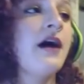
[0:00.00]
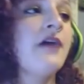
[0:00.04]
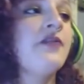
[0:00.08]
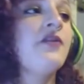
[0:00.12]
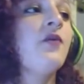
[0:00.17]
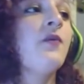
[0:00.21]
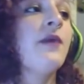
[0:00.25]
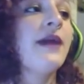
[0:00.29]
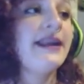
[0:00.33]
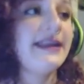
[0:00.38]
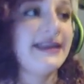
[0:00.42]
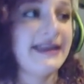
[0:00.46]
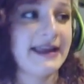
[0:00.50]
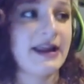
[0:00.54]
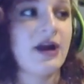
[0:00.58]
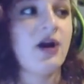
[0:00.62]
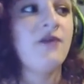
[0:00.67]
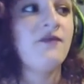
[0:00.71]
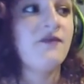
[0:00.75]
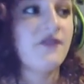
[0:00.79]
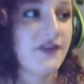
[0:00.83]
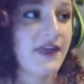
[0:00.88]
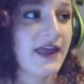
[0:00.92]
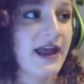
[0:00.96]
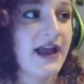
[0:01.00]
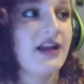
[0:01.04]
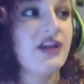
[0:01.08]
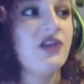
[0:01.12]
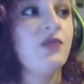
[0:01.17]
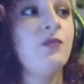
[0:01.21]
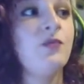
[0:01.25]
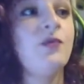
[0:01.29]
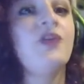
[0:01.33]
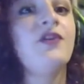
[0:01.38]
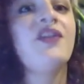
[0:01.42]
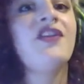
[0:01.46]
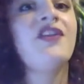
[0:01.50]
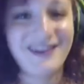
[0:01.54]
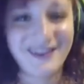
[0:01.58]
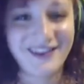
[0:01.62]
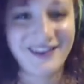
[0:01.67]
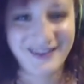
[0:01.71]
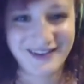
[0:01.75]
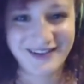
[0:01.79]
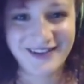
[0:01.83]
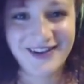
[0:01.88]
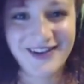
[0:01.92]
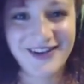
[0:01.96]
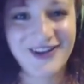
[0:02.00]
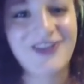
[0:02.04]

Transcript: on the way to get help for that you will then